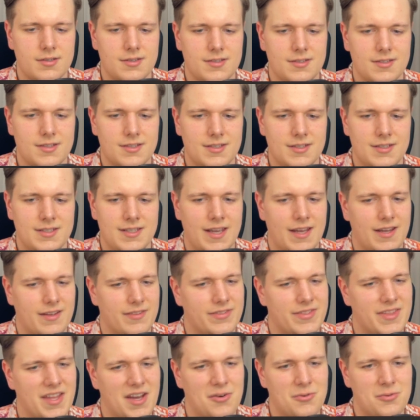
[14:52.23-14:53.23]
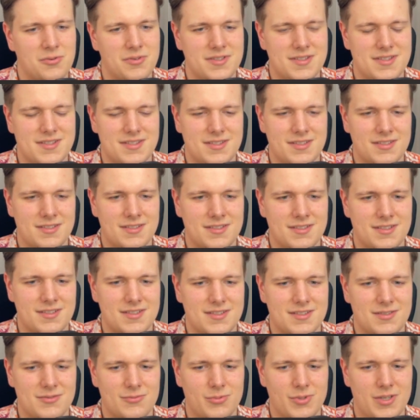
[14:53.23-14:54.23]
Yeah, now it's a
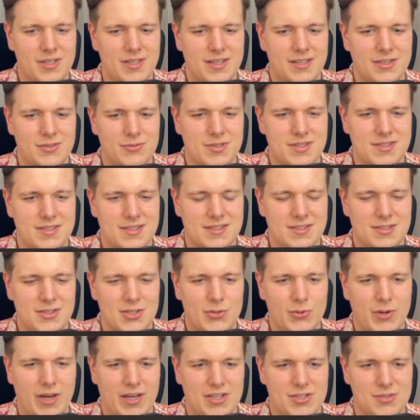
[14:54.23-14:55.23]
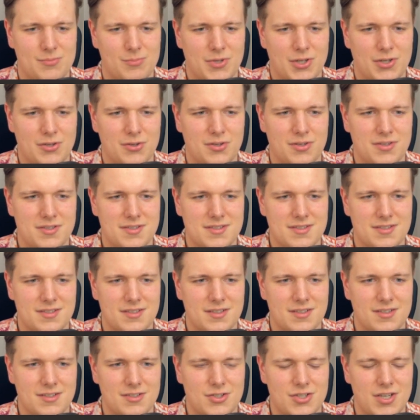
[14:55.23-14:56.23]
really interesting situation because
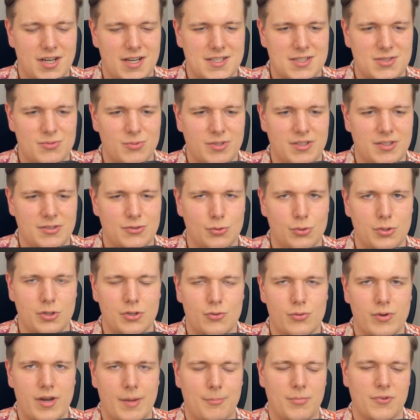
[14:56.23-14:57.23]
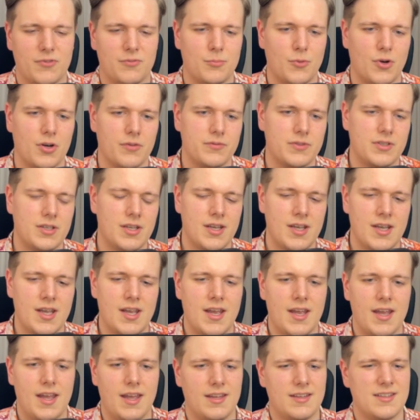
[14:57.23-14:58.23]
Charles went into the trap of Morphy,
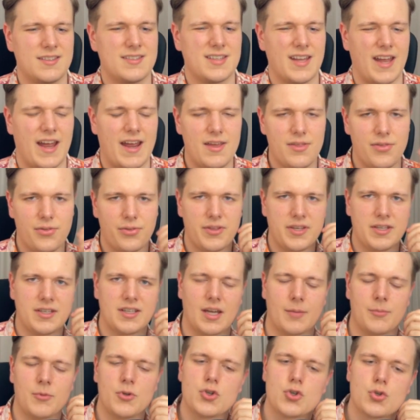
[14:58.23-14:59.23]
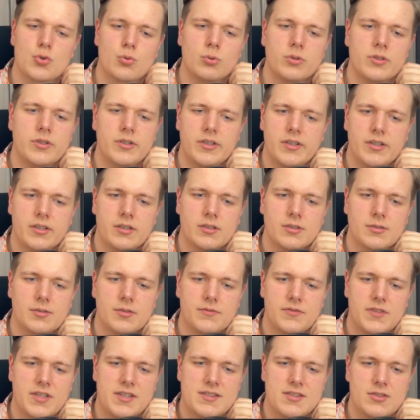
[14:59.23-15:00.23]
and I think I'm not sure if
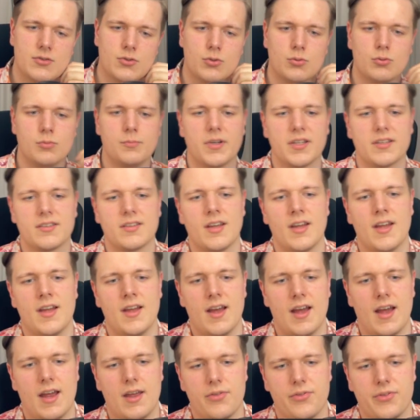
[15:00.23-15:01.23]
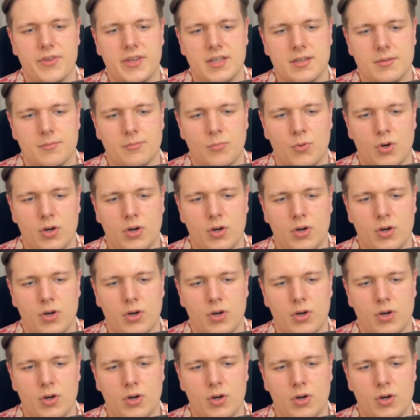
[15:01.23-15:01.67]
that's true, but I think Morphy